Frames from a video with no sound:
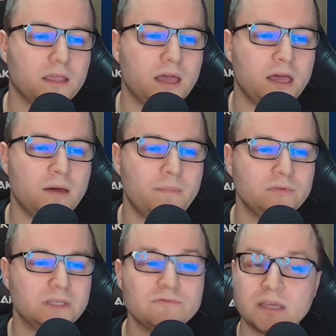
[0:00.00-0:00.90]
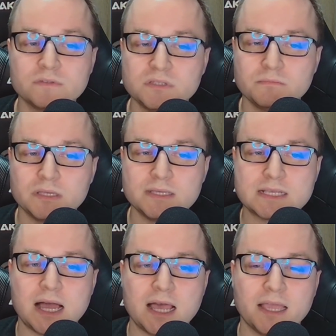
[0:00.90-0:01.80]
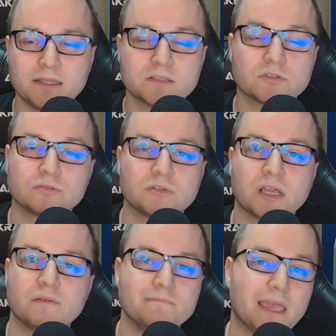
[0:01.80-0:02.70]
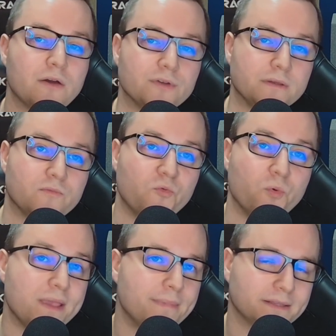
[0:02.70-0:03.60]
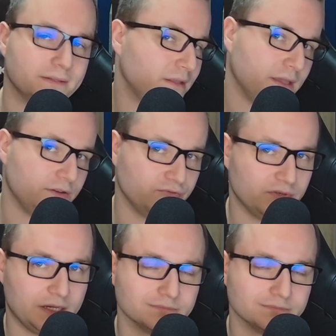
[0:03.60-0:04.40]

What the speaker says: About the dragon siblings, I like the Storm Dragon meowing way better than the Iron Dragon.